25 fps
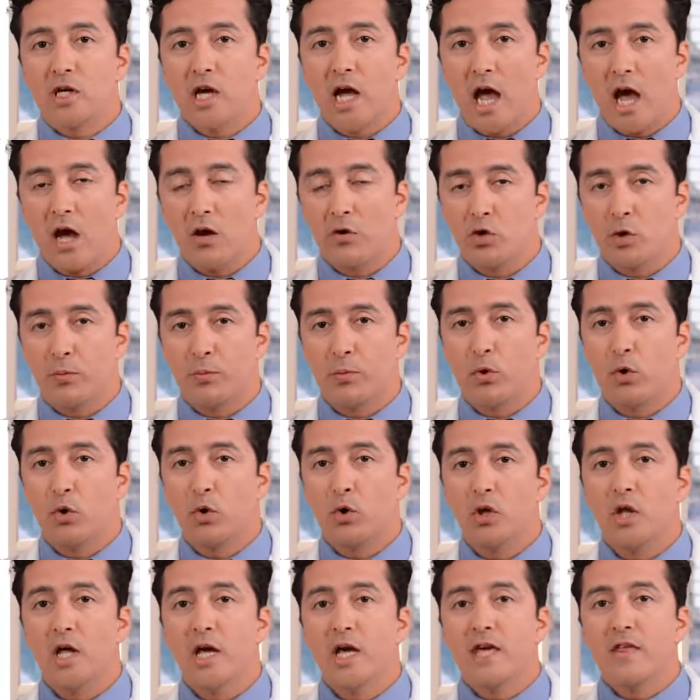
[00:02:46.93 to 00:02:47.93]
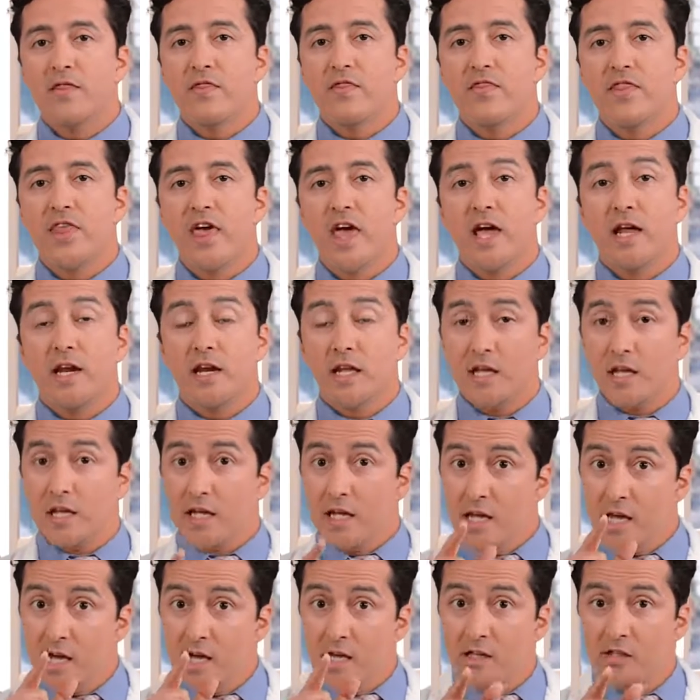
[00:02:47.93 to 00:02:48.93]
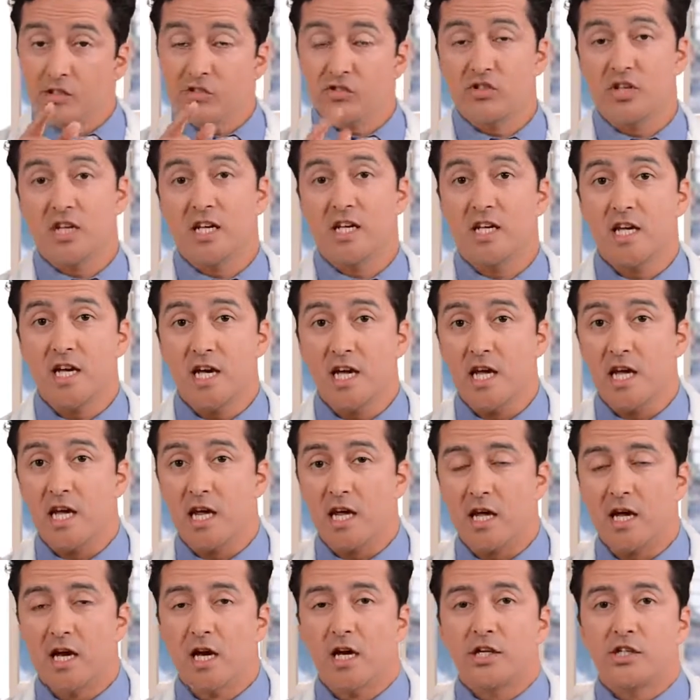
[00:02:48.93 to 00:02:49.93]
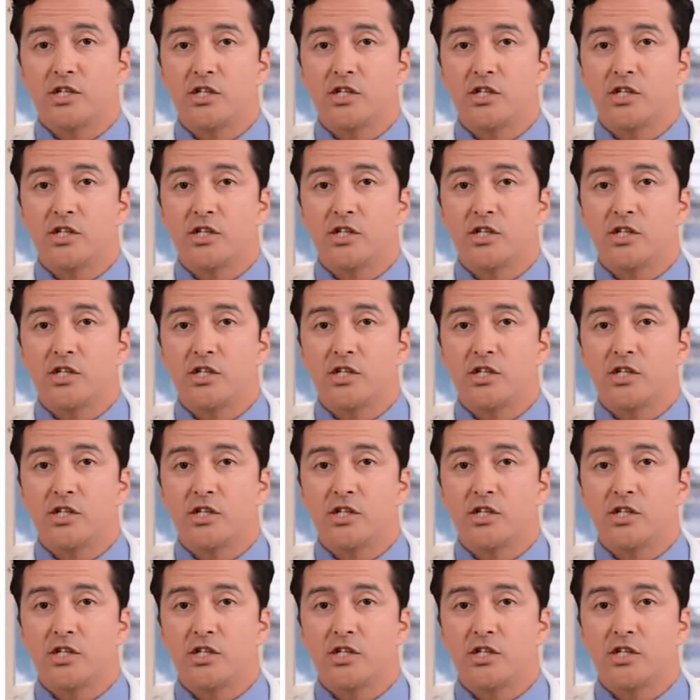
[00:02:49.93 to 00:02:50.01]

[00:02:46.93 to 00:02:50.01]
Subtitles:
accountable, that is the key.